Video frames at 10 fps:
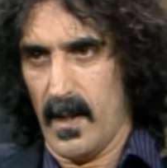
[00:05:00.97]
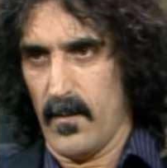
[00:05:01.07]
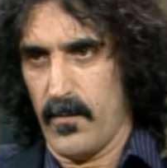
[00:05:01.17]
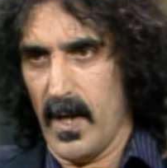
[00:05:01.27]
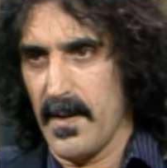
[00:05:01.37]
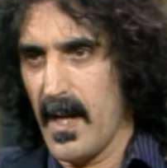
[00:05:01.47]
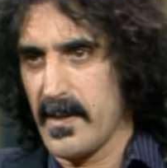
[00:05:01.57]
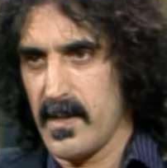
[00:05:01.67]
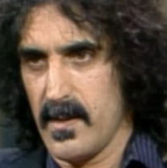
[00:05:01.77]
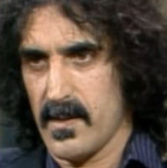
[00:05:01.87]
Around
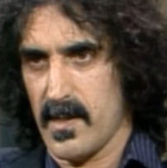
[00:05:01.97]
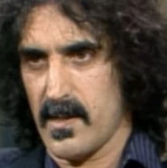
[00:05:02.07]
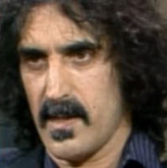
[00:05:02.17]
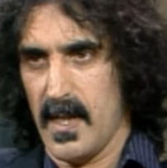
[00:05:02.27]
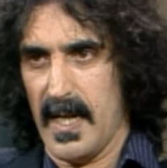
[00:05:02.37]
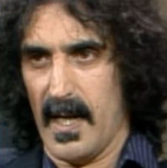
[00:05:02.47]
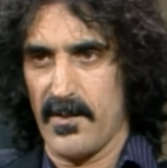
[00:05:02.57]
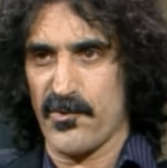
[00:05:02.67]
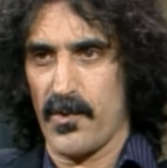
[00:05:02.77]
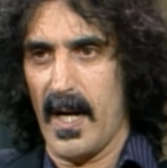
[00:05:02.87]
1968, I
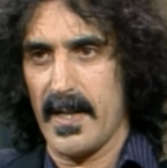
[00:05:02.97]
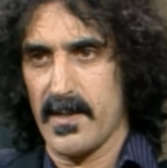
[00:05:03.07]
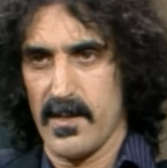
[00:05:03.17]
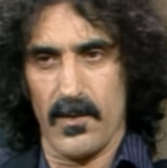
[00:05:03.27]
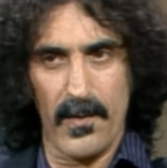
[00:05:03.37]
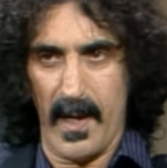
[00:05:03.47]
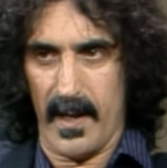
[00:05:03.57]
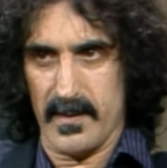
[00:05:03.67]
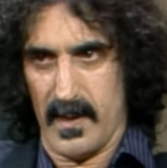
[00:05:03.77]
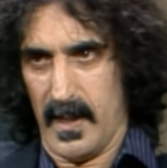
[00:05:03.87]
tried to do
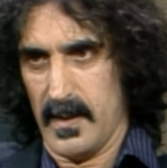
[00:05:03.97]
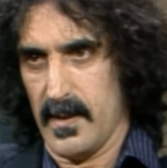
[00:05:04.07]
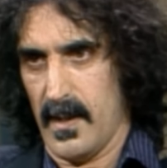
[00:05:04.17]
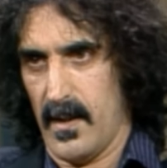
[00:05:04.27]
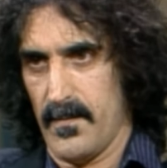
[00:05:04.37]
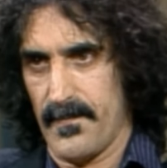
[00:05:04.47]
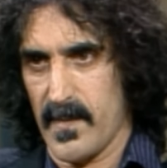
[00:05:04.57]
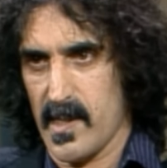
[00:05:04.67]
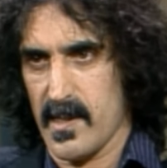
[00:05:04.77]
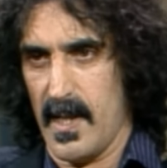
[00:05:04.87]
that. I
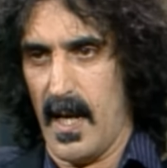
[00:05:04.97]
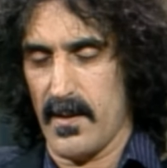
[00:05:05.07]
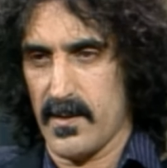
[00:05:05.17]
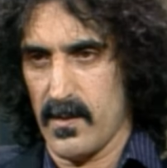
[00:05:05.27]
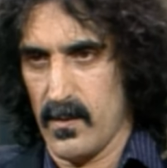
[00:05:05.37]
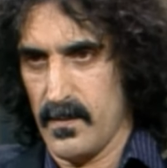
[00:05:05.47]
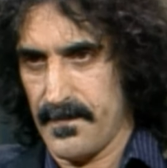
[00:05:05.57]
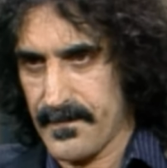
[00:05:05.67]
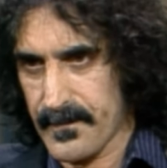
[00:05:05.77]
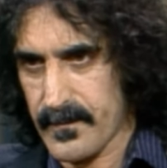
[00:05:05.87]
set out to
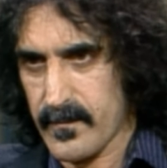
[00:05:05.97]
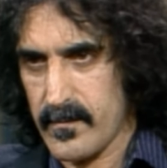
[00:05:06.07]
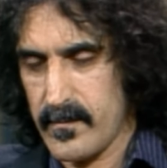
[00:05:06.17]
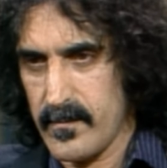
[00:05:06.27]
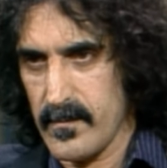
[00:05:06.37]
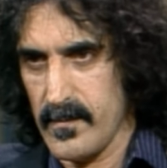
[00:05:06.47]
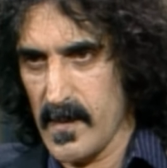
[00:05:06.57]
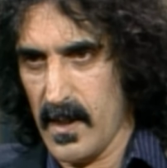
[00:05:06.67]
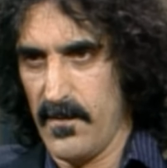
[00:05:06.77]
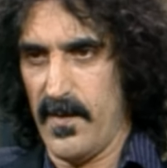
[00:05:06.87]

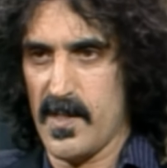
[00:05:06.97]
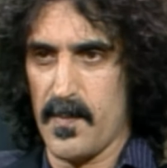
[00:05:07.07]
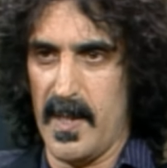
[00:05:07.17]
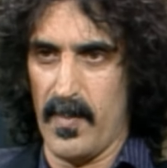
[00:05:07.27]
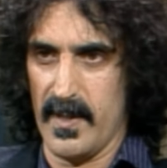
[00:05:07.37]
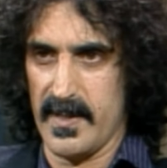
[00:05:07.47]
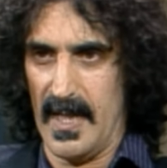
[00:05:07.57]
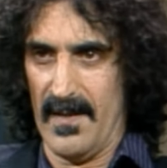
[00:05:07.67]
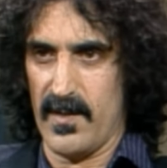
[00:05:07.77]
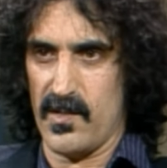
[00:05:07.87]
convince people in
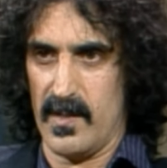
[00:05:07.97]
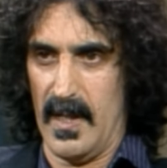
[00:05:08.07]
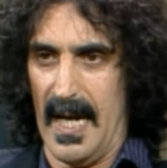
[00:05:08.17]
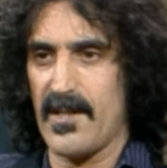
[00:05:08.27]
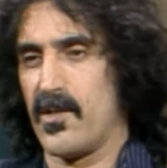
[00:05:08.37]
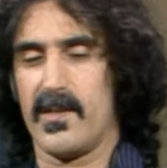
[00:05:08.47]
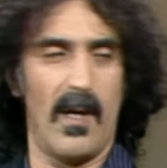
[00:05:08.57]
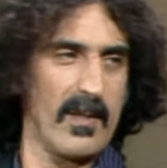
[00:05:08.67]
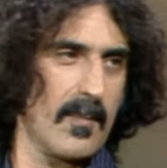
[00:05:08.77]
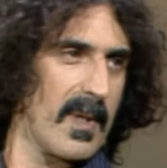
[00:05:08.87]
television that I should
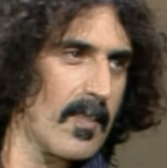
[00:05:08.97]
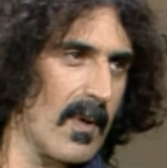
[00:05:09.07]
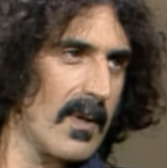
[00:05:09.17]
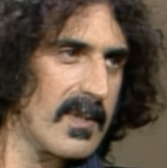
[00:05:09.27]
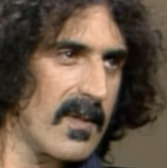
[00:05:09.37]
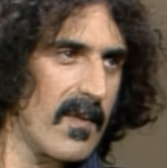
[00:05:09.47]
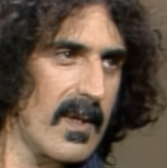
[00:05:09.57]
talk to people on TV.